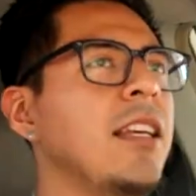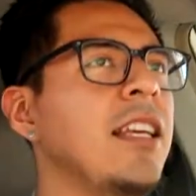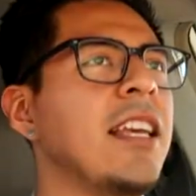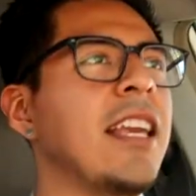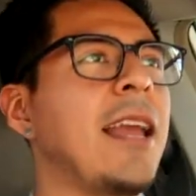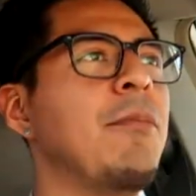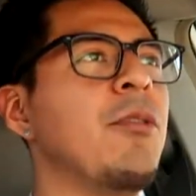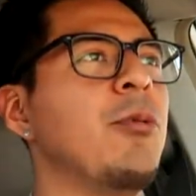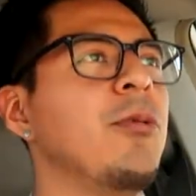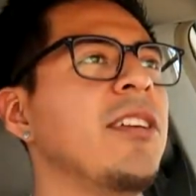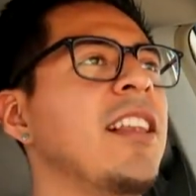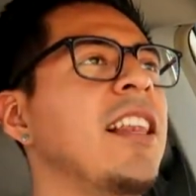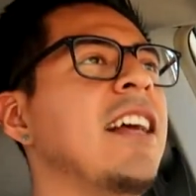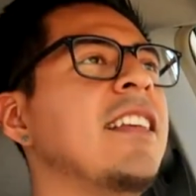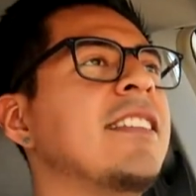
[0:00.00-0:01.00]
he came to
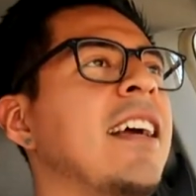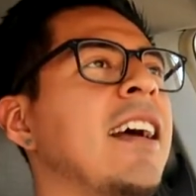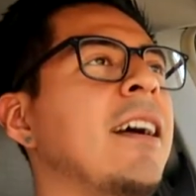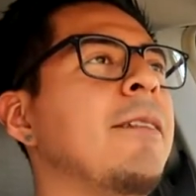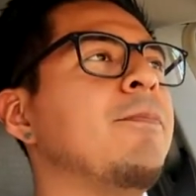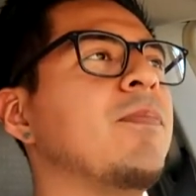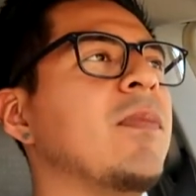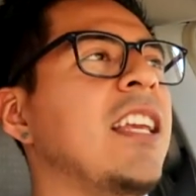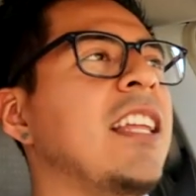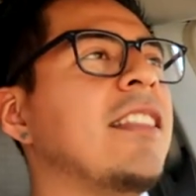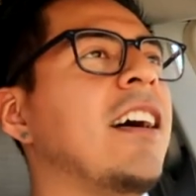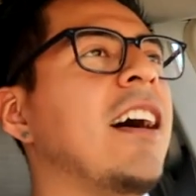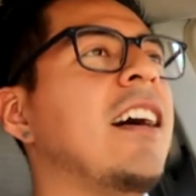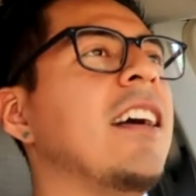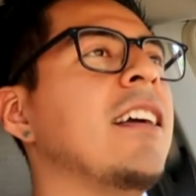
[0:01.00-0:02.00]
realize that he
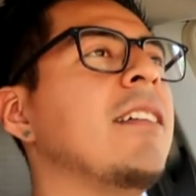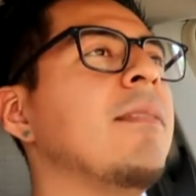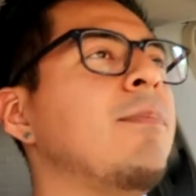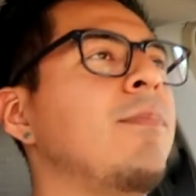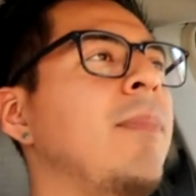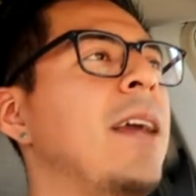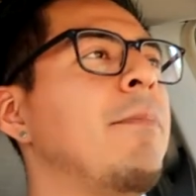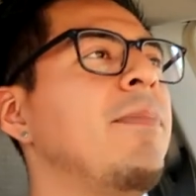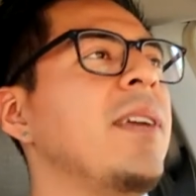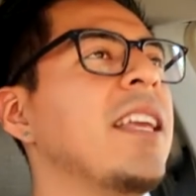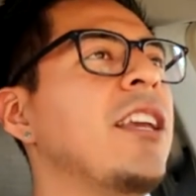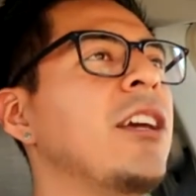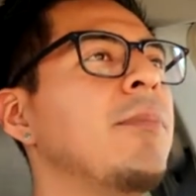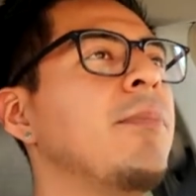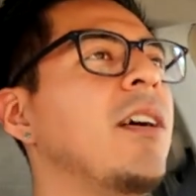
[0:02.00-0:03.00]
thought by
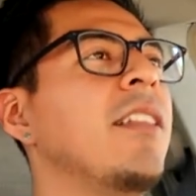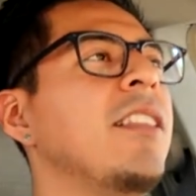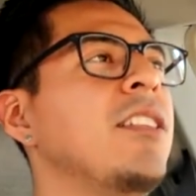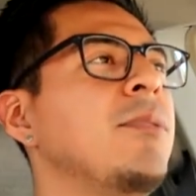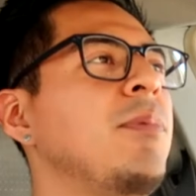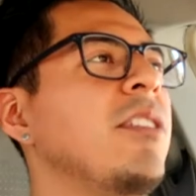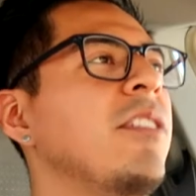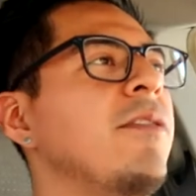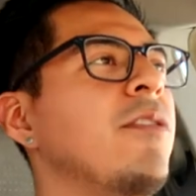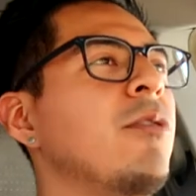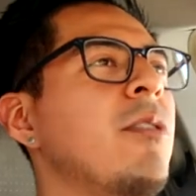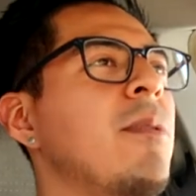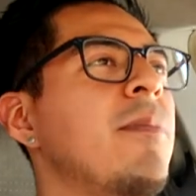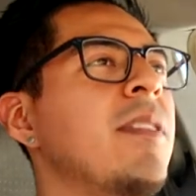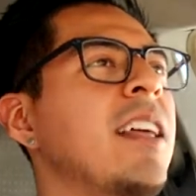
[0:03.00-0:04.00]
picking up all these beautiful
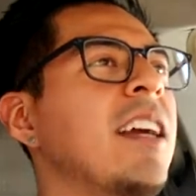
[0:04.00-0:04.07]
women